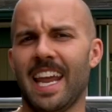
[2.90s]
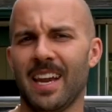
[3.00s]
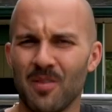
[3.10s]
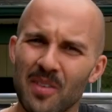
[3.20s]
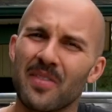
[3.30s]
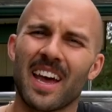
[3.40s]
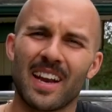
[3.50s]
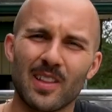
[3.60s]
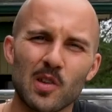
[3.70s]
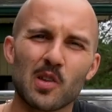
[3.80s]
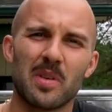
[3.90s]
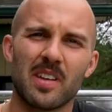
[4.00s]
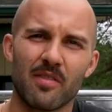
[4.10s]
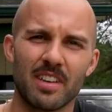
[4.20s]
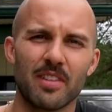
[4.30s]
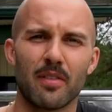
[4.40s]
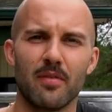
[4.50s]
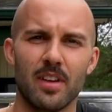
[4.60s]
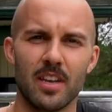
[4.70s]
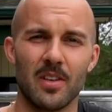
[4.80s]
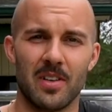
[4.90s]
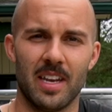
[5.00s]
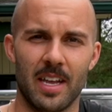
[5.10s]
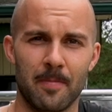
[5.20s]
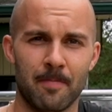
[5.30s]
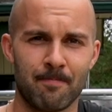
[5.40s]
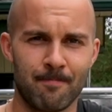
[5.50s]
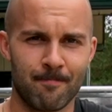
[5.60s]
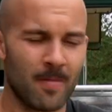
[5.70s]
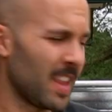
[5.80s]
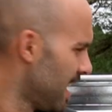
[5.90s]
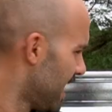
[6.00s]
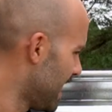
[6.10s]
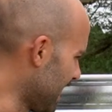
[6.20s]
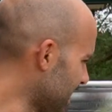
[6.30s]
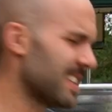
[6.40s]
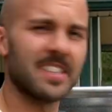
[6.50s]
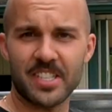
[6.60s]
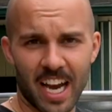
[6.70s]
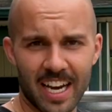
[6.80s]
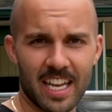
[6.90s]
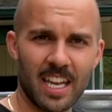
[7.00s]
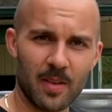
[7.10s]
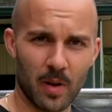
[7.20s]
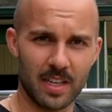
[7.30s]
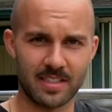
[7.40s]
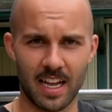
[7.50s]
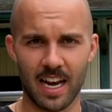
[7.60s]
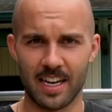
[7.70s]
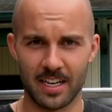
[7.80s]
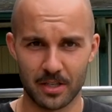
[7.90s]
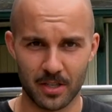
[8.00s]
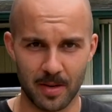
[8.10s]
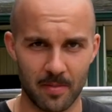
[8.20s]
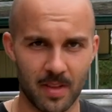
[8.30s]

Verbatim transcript: and we've got a little bit of a different video today. Yes, it's shiny, but it's not an Airstream.